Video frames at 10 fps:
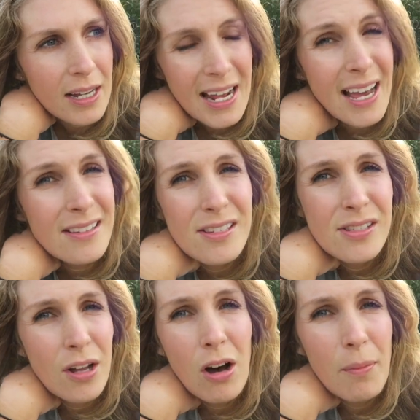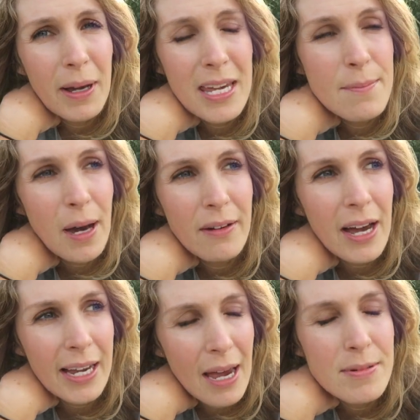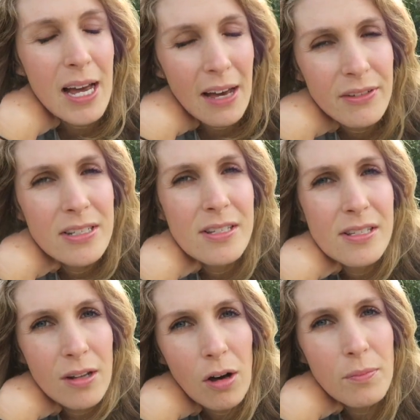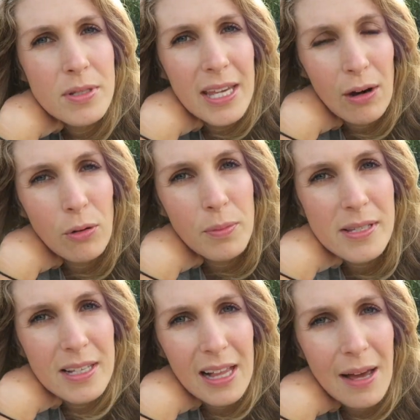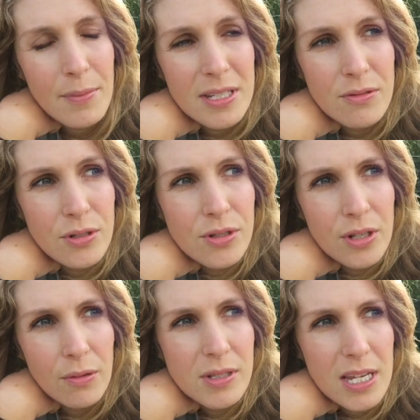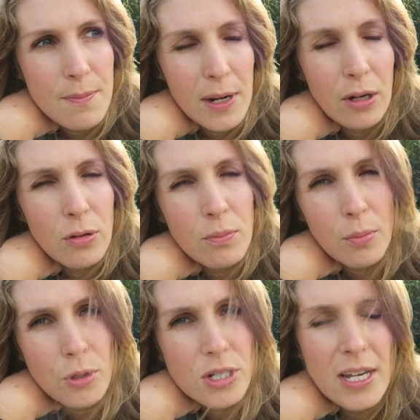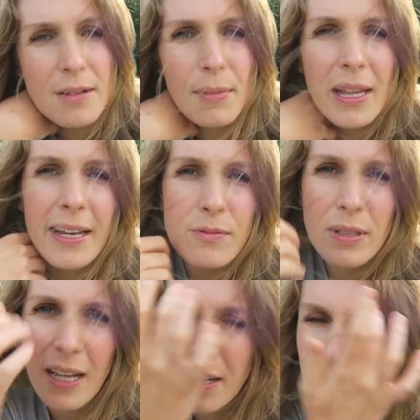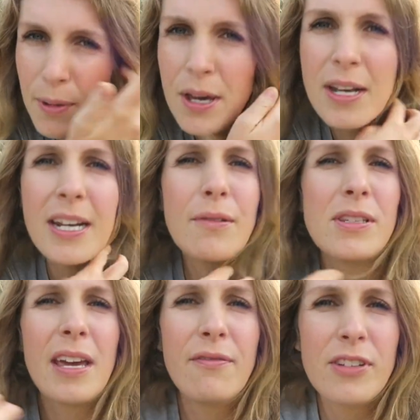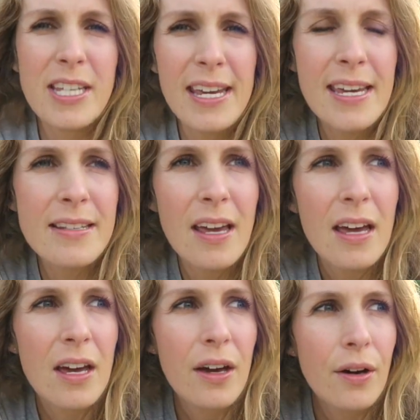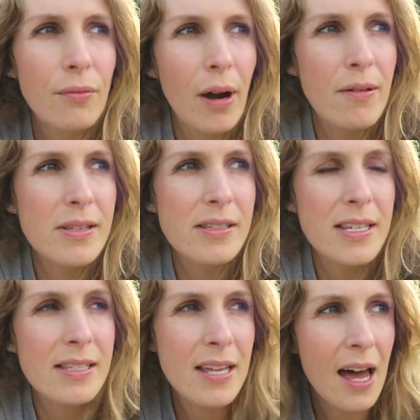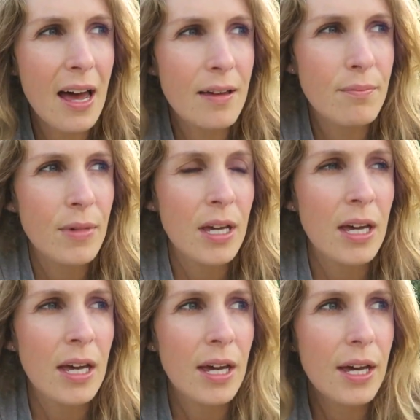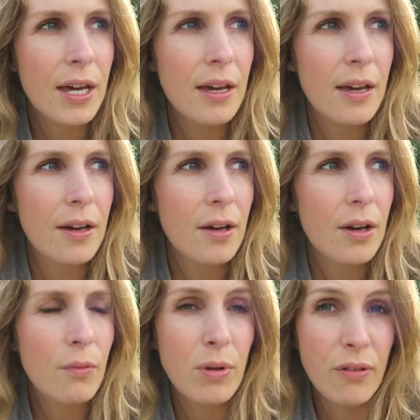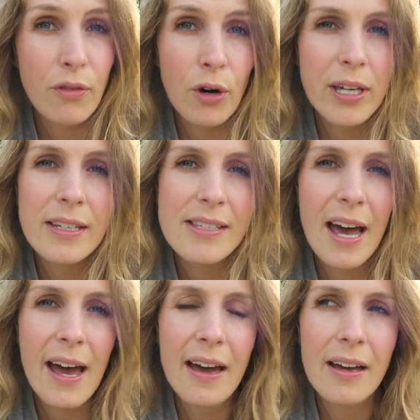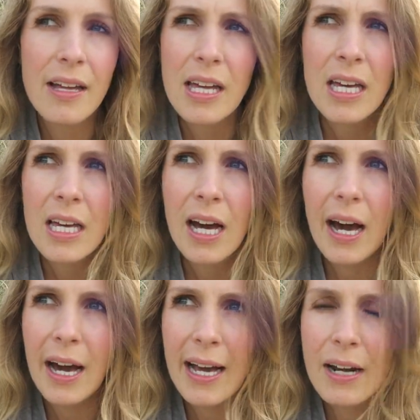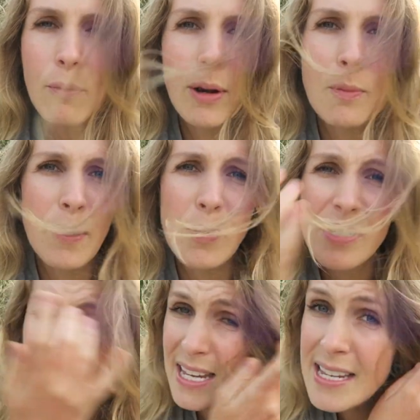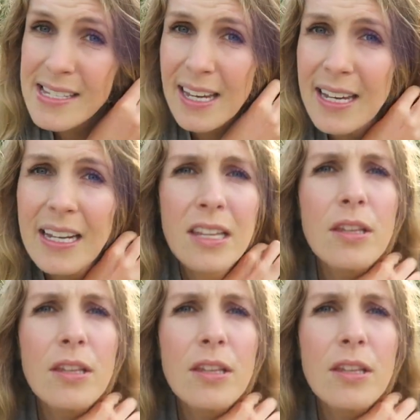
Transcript: And I had to stop. I kept having to stop to get up this climb because it was just so steep and I couldn't push it and my legs were kind of burning, I was getting fatigued. Whereas this time, with a 40 cassette, I kind of went up. It wasn't easy.